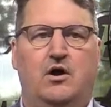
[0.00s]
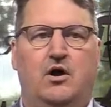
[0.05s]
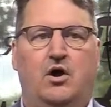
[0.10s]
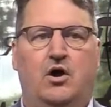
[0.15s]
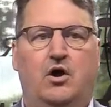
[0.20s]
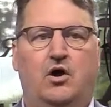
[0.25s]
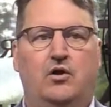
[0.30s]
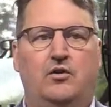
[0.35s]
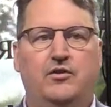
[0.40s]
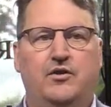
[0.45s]

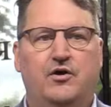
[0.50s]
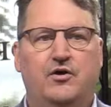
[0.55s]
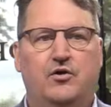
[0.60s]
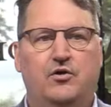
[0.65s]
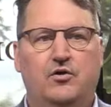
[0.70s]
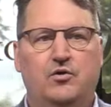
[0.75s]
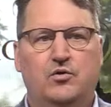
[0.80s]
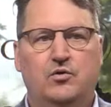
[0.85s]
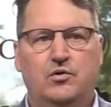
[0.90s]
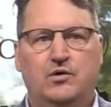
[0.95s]

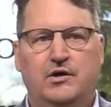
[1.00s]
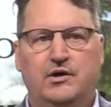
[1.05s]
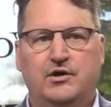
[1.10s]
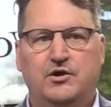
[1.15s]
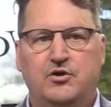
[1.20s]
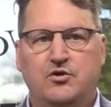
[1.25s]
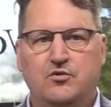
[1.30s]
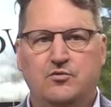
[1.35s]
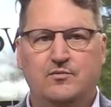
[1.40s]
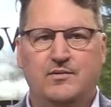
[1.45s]
Although
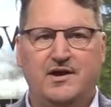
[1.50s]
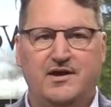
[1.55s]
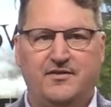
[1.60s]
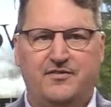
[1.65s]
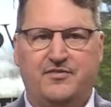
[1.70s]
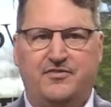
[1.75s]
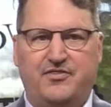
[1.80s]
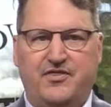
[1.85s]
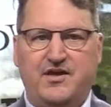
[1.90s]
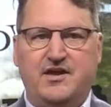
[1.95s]
you may
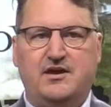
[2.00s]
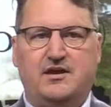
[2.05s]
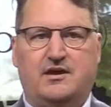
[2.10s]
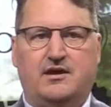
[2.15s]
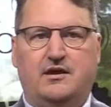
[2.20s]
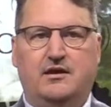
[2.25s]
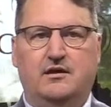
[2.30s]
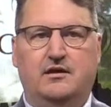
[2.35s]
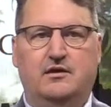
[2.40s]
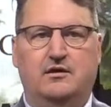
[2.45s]

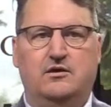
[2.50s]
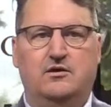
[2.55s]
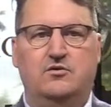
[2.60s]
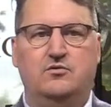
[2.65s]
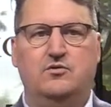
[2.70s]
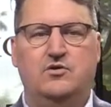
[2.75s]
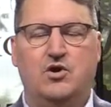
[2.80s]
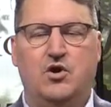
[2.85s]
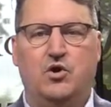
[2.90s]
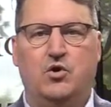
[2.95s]
think you
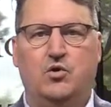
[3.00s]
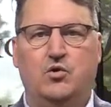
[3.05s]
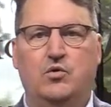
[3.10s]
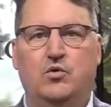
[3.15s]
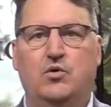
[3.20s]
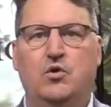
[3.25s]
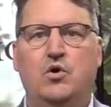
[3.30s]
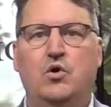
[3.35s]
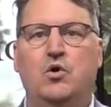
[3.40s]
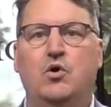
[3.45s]
know